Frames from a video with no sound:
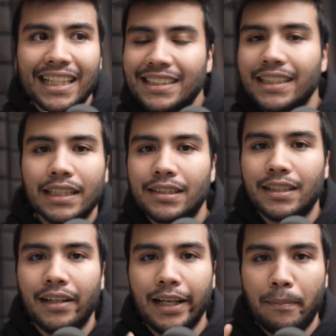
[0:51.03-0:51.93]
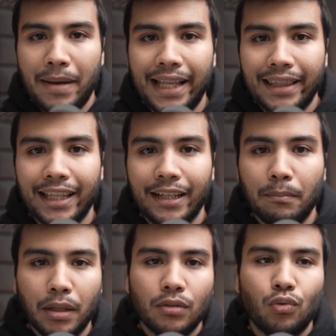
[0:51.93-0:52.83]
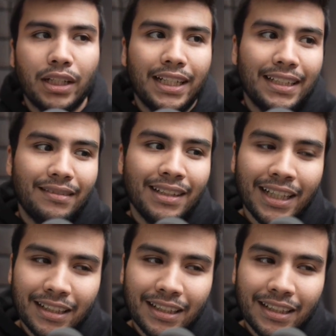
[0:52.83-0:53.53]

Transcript: isn't necessarily a bad thing, but we're gonna